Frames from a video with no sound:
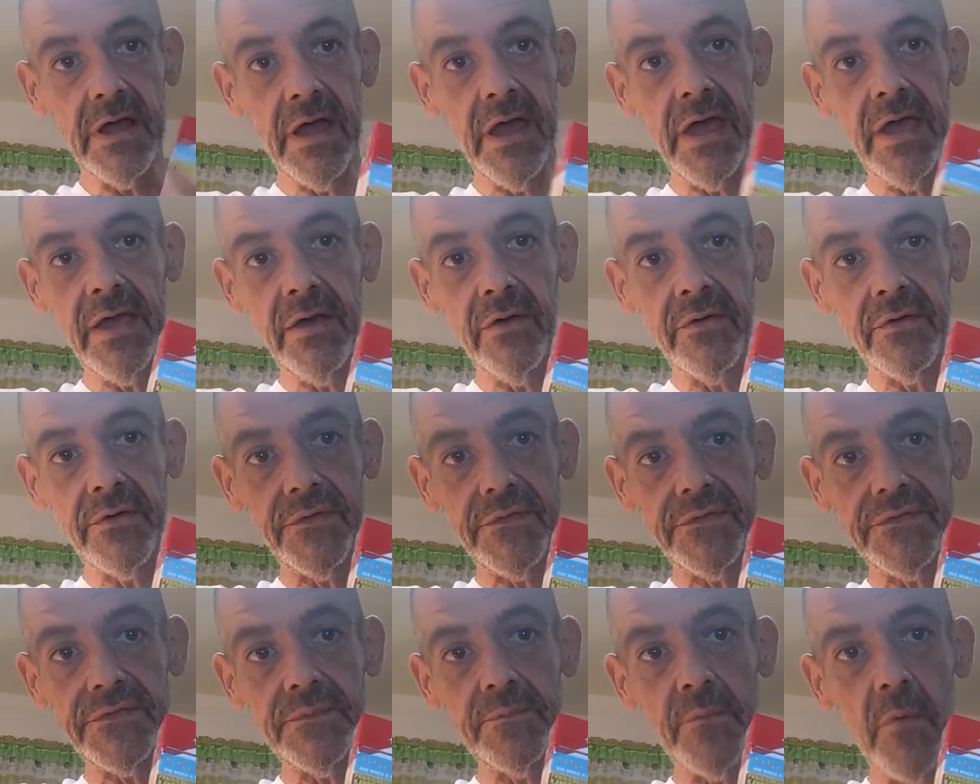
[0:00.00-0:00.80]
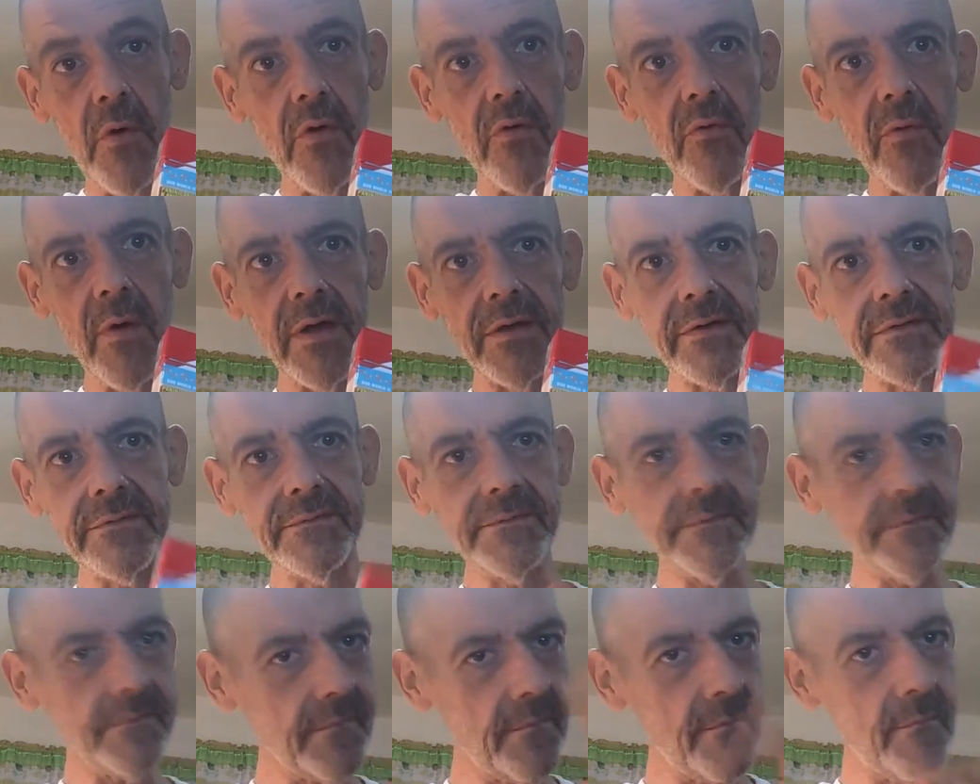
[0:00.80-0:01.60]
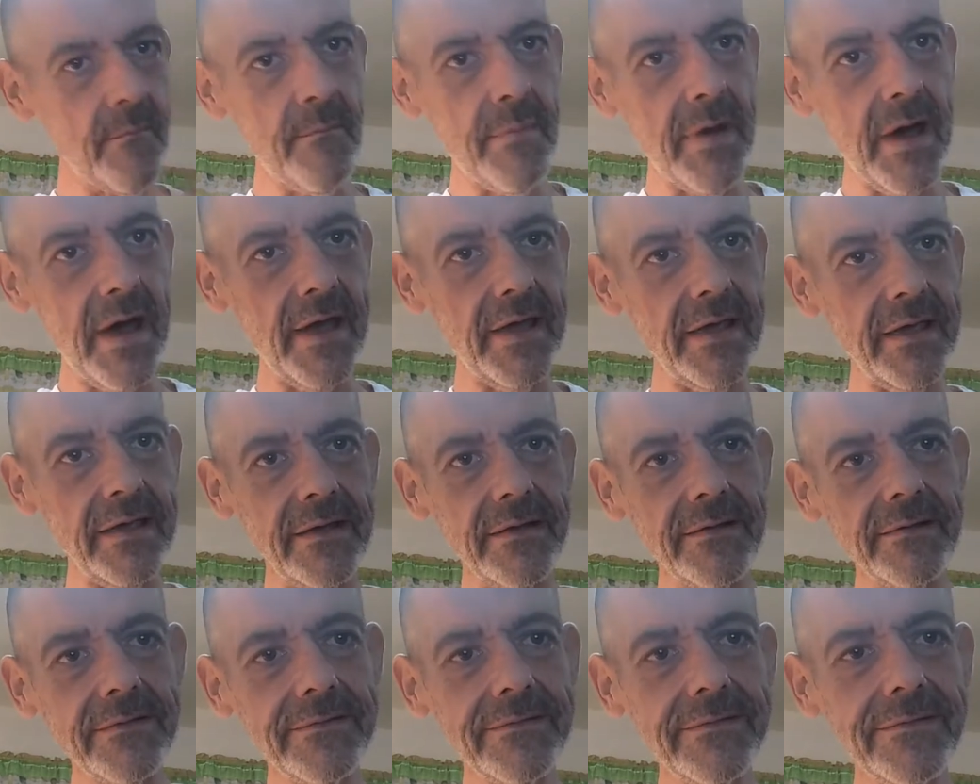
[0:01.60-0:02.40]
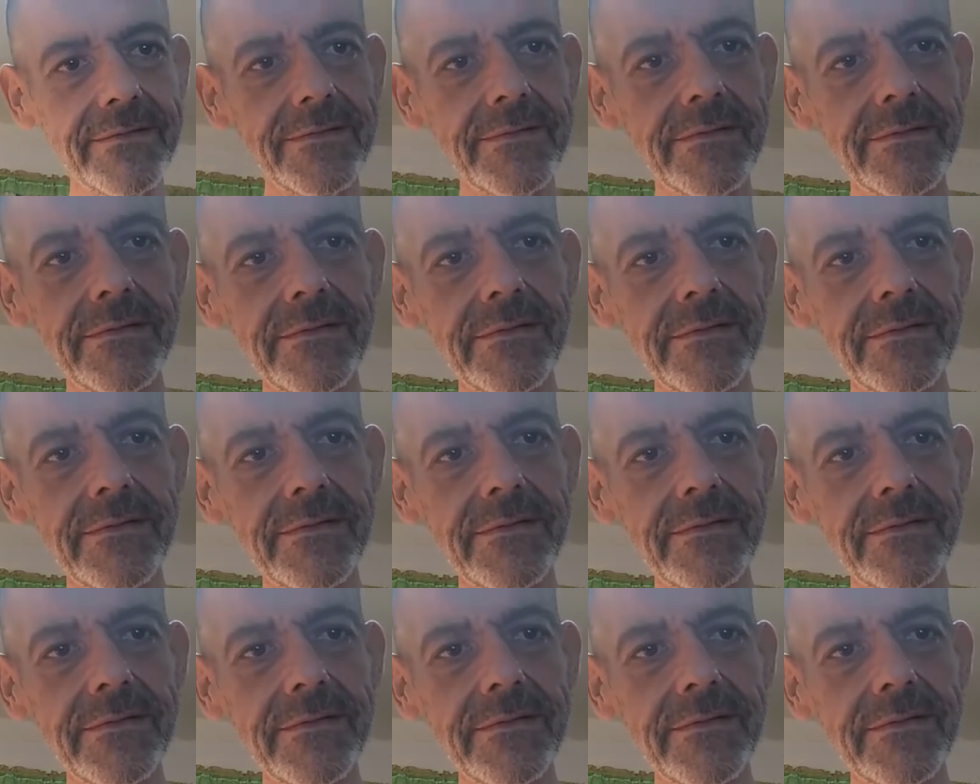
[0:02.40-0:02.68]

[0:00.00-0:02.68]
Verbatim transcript: I'm gonna smoke one. Bye.